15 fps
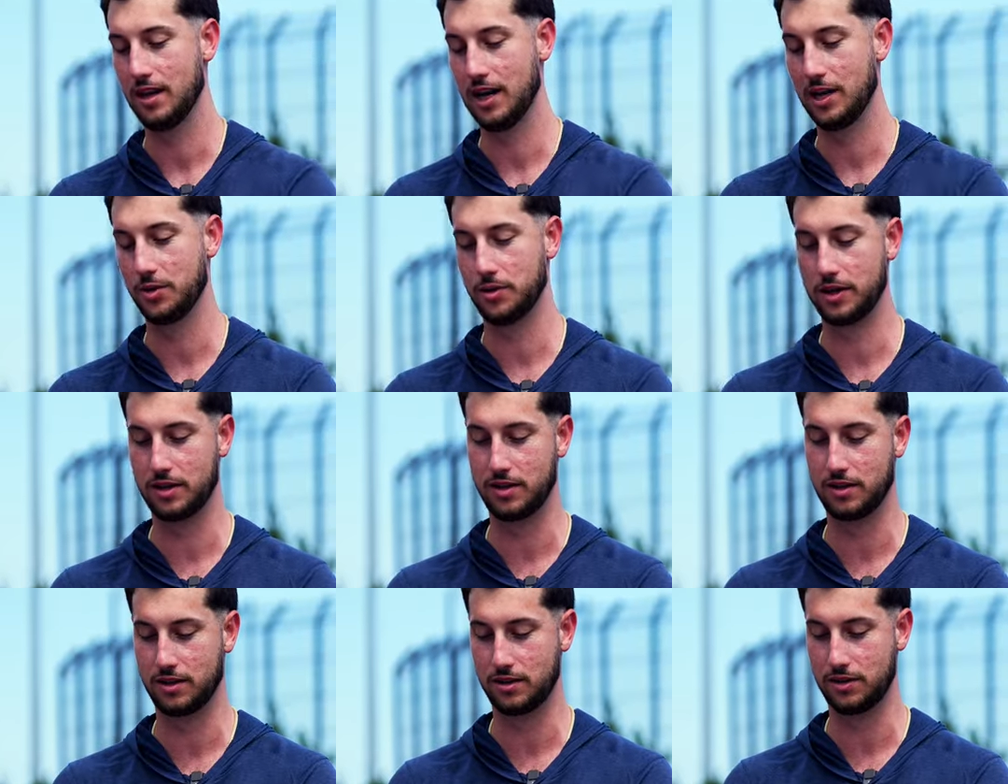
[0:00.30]
how do I
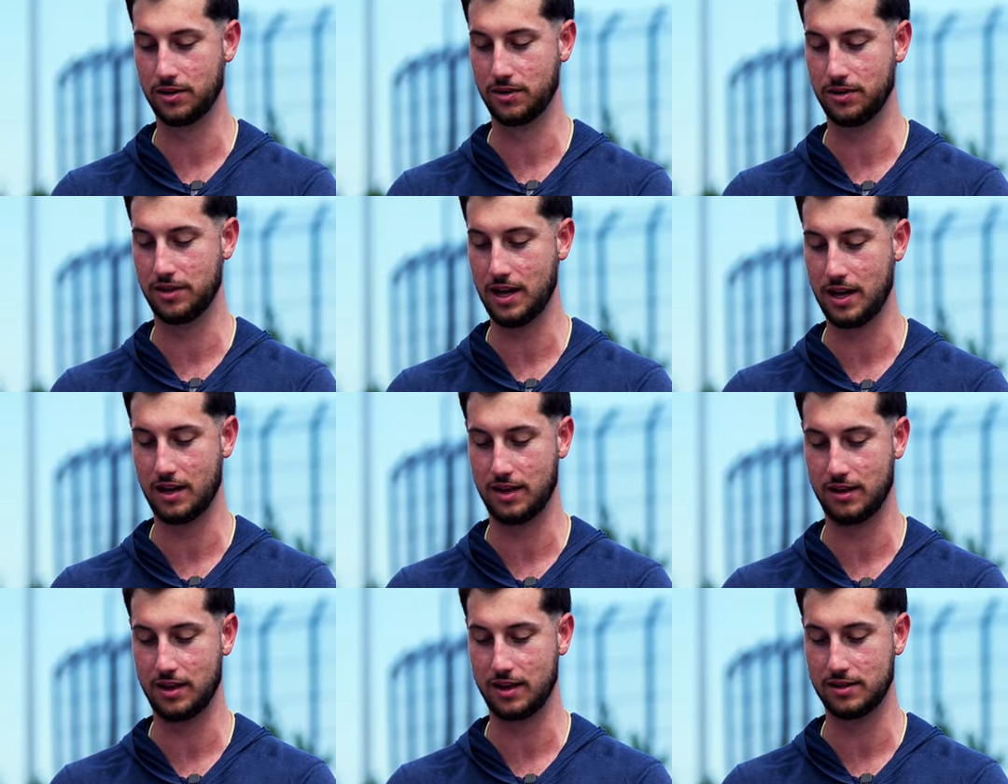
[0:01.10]
get a girl that
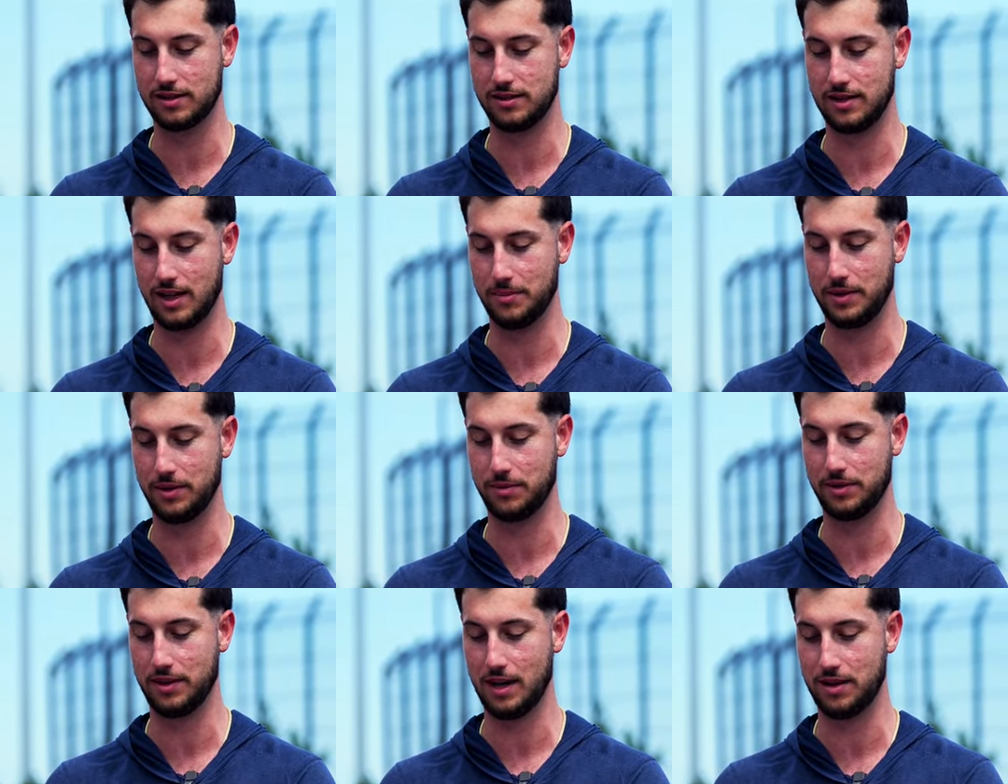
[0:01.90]
I like to date me
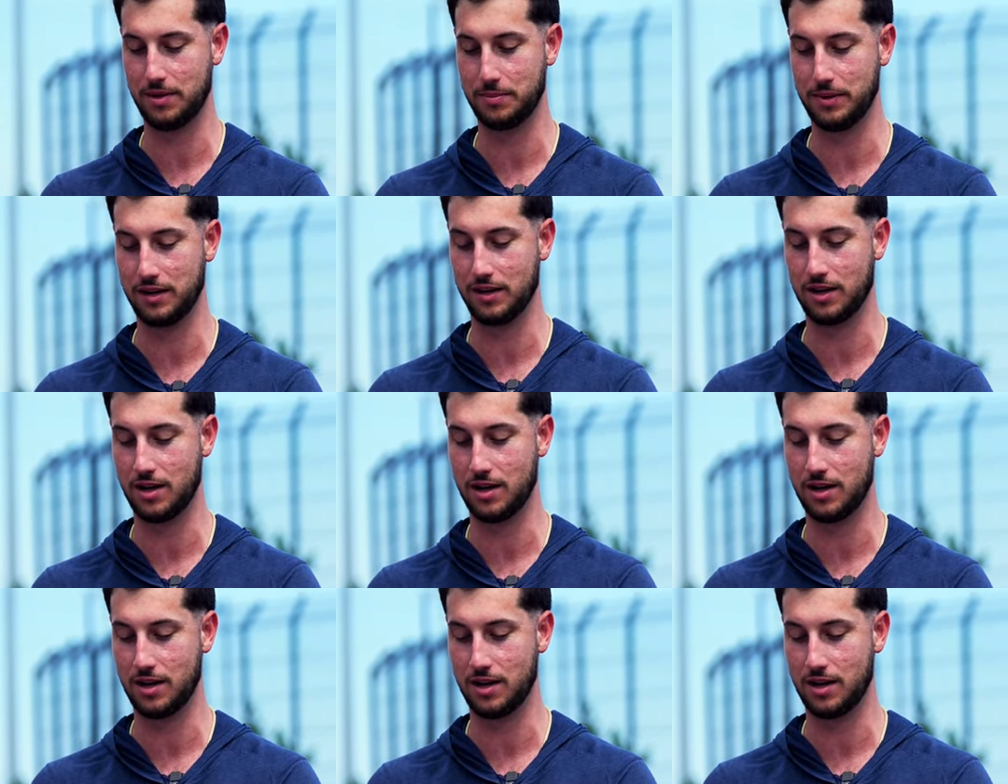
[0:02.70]
without it being